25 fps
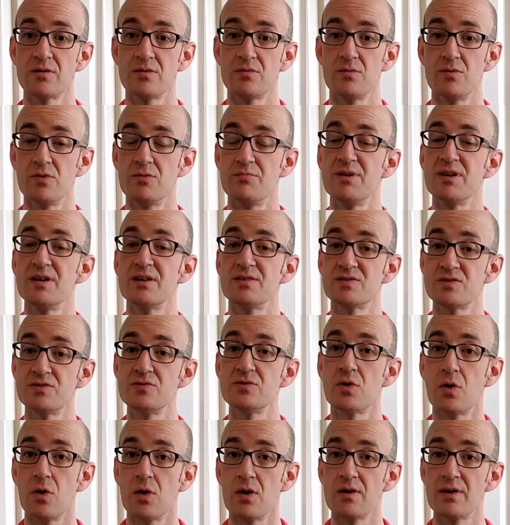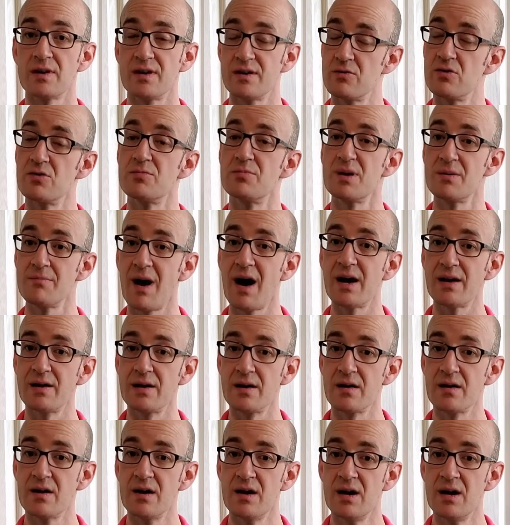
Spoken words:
would be a 2 chord, and it would be minor.